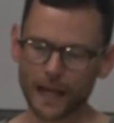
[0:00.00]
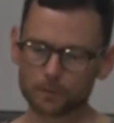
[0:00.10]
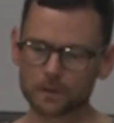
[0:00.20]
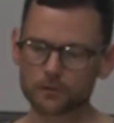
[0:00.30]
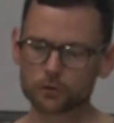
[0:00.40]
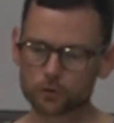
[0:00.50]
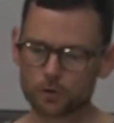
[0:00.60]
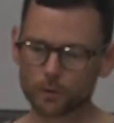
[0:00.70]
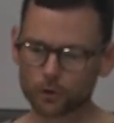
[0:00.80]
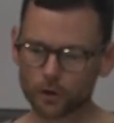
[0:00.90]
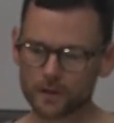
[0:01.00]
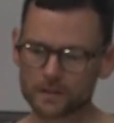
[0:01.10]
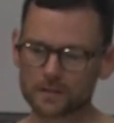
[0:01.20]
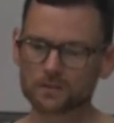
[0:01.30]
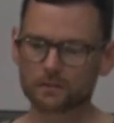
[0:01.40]
capitalist
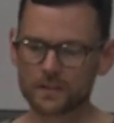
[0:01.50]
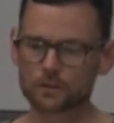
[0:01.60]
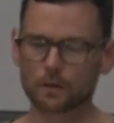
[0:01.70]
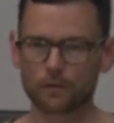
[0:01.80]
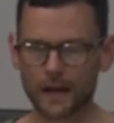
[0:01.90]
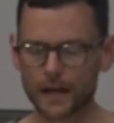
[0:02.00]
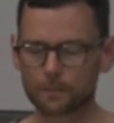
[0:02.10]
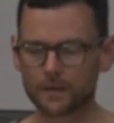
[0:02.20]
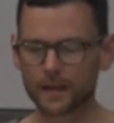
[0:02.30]
Euro-modernity's division of life